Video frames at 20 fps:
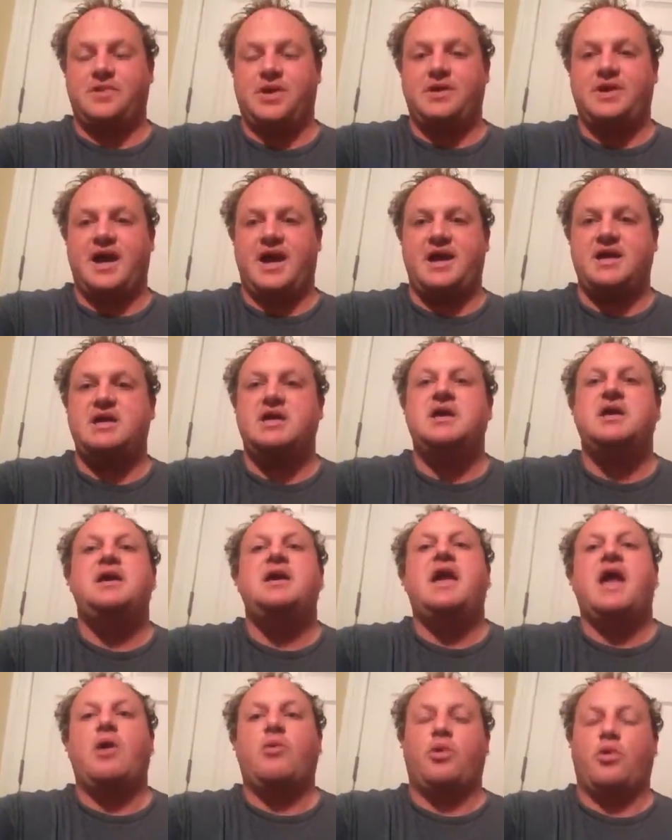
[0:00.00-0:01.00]
Okay.
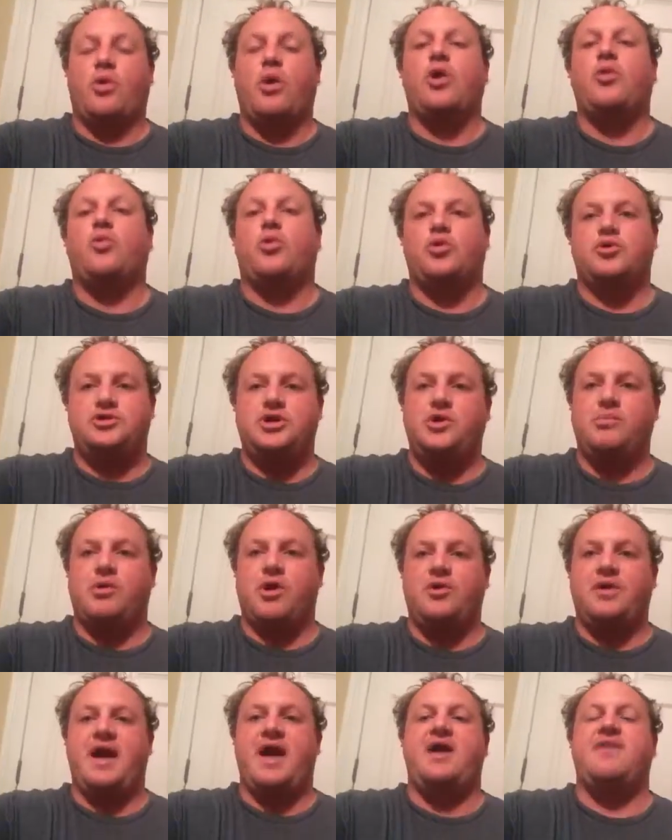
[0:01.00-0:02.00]
And when World War II
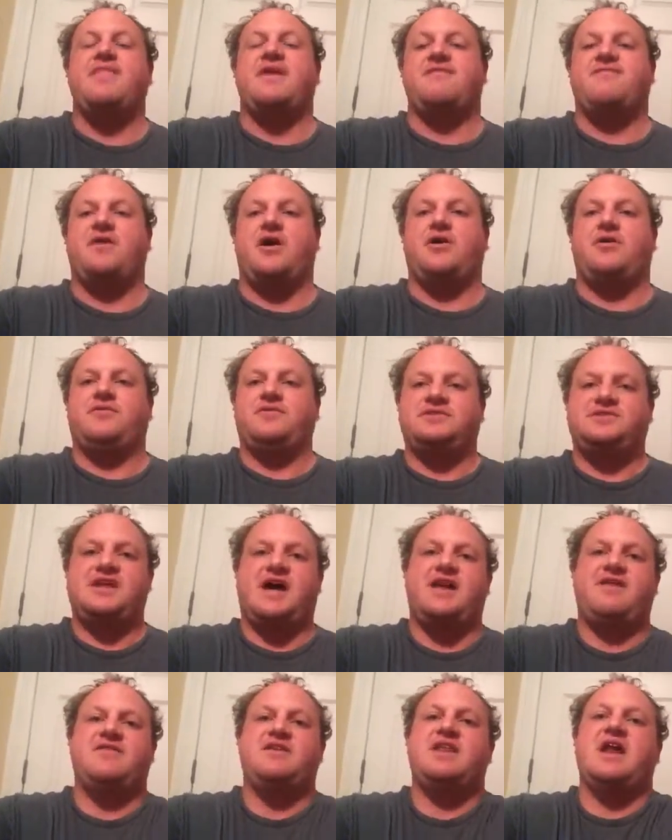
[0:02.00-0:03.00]
broke out, they fought on the
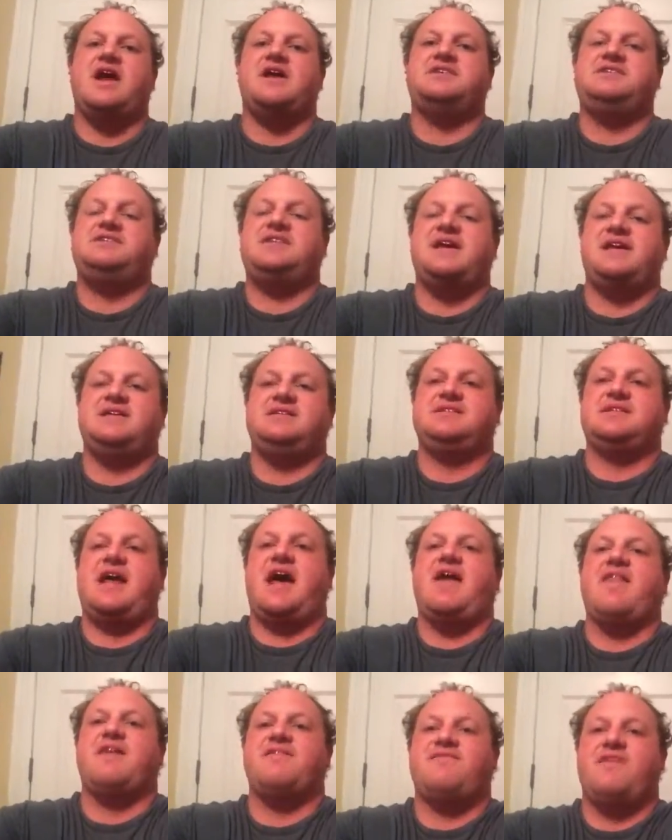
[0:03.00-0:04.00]
side of the United States. And
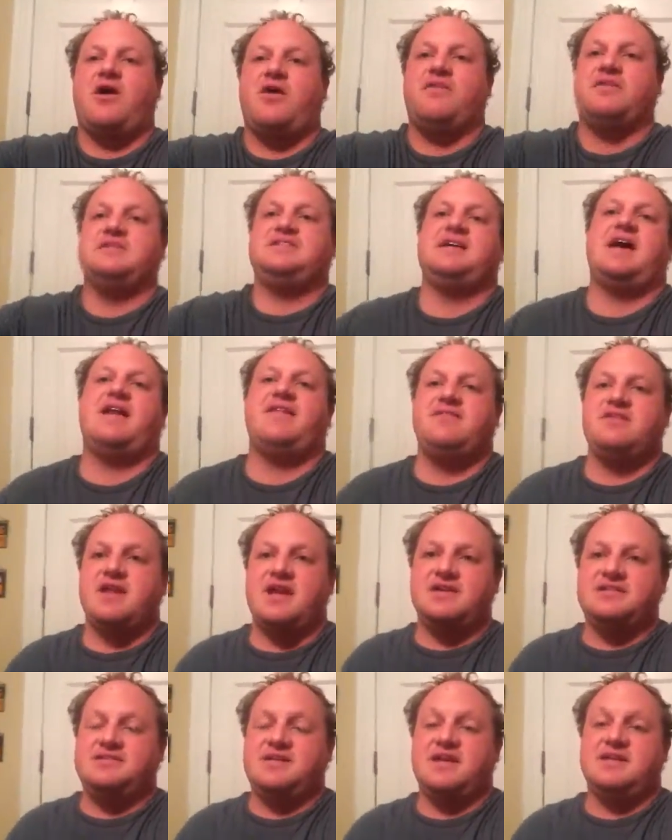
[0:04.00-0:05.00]
how they fought on the side of the
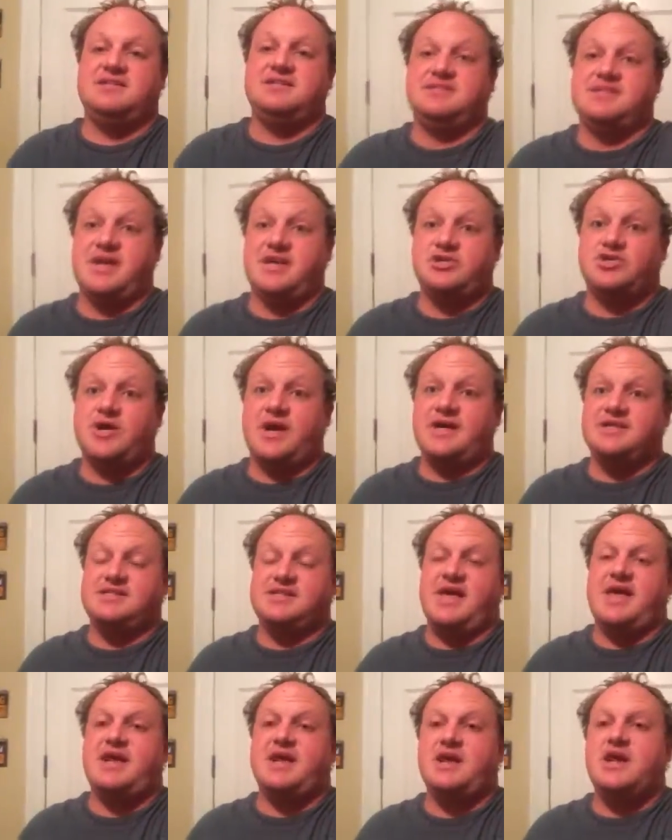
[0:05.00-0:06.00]
United States is they
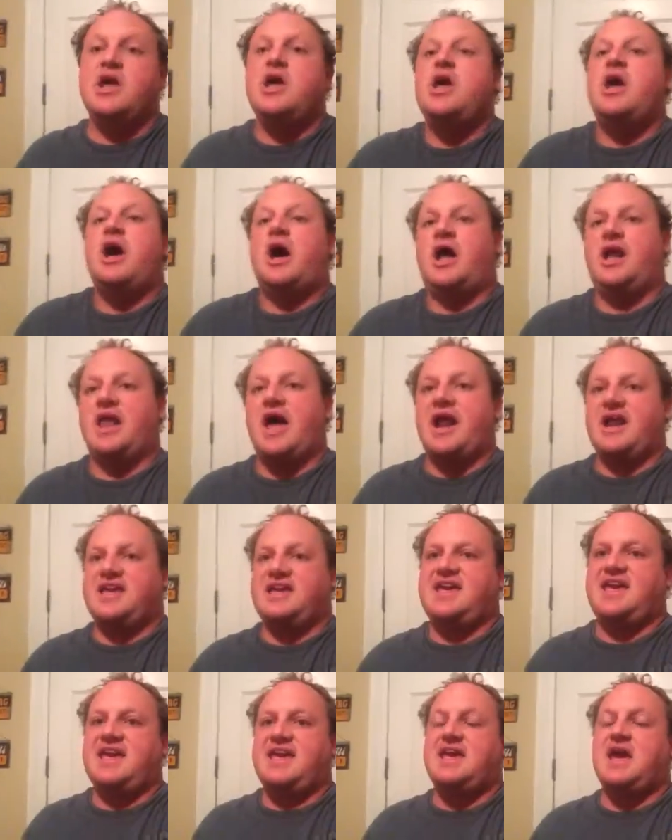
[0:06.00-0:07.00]
translated a lot of
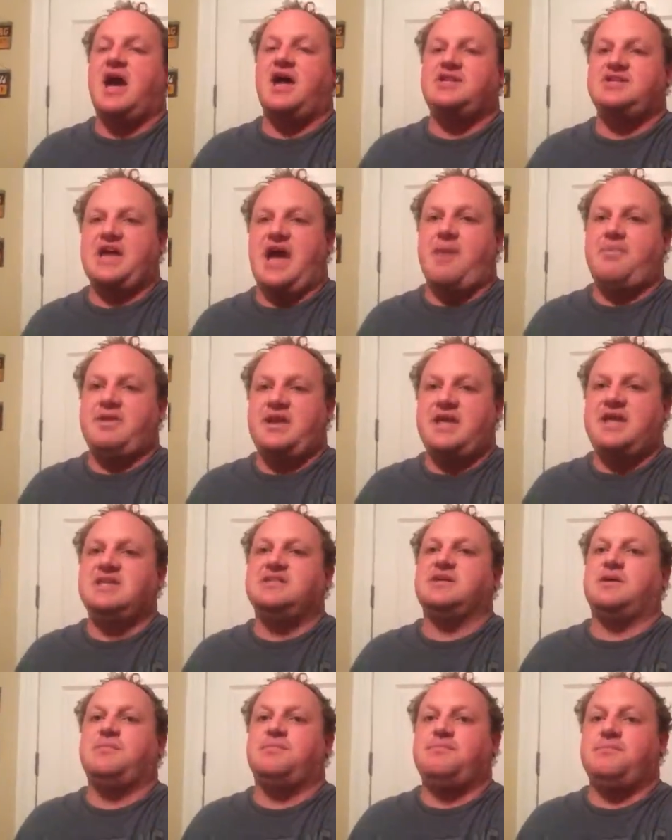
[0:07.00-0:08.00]
key
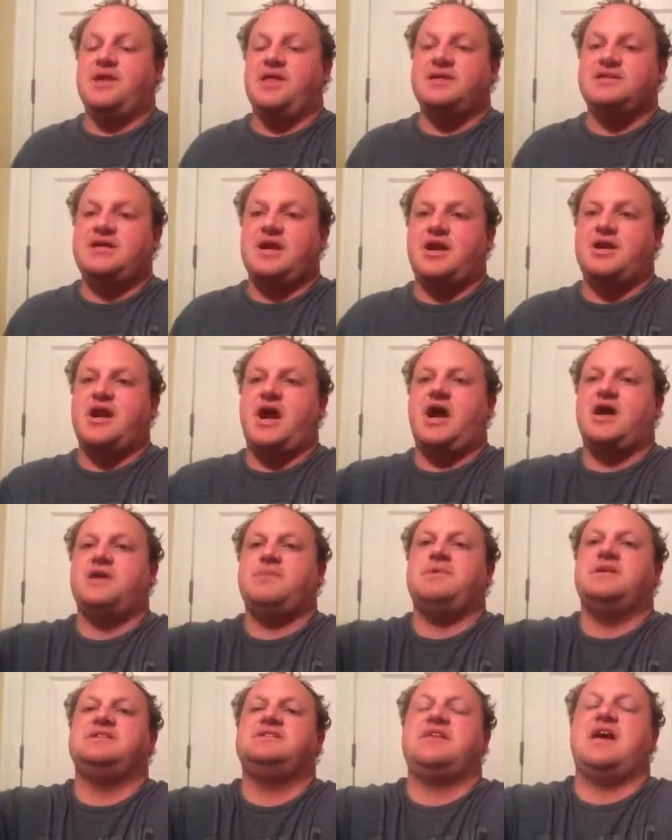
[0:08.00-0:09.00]
Japanese military
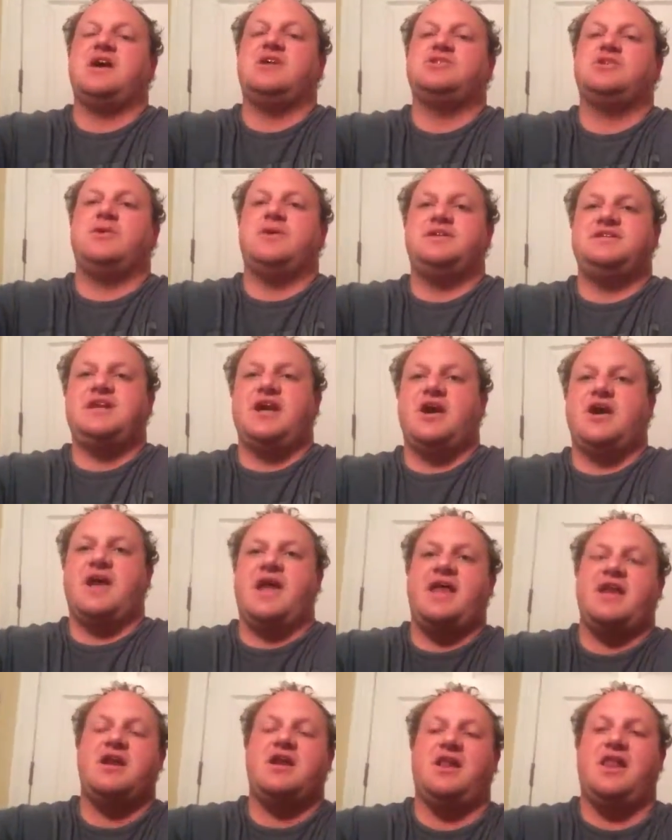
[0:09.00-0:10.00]
documents. They also
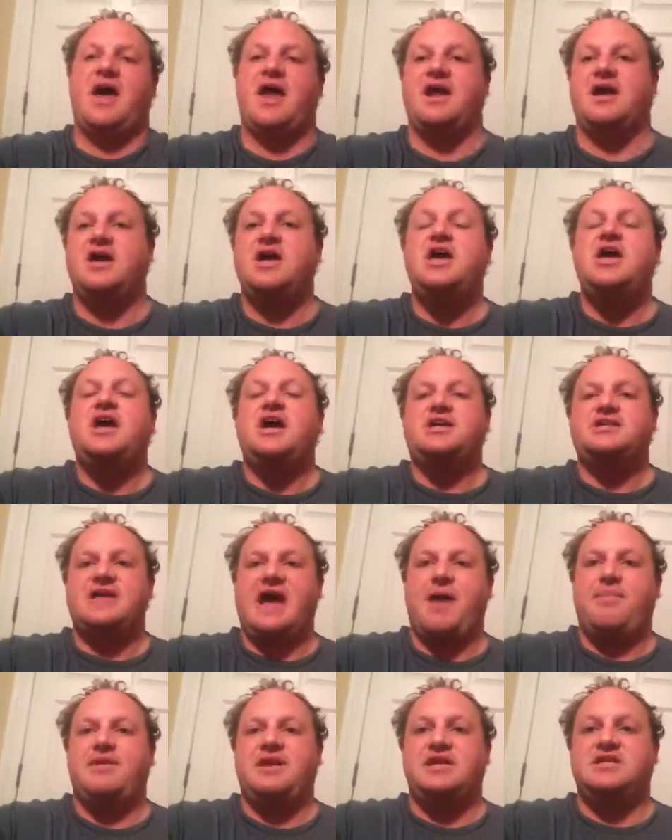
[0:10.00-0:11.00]
interrogated a lot of
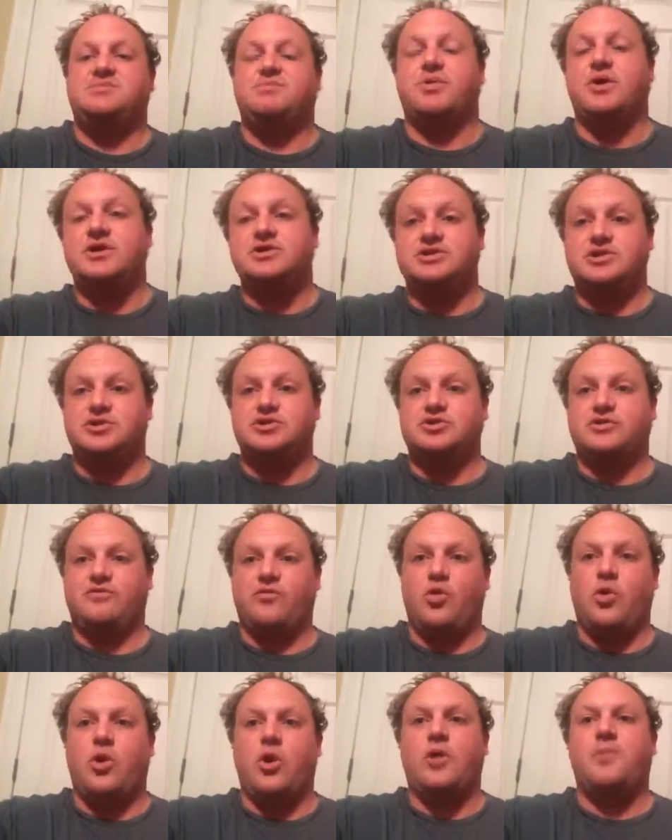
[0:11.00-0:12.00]
Japanese prisoners of
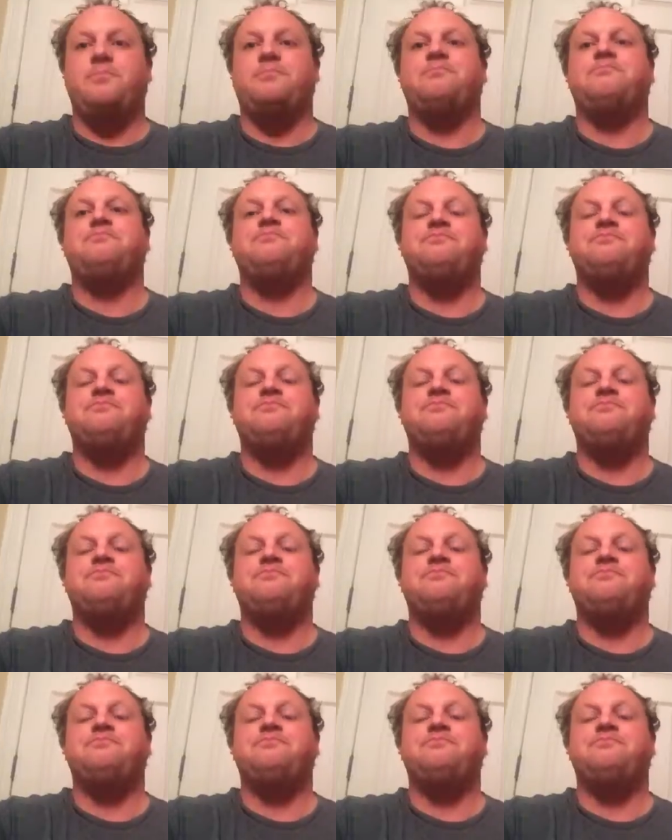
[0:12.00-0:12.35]
war.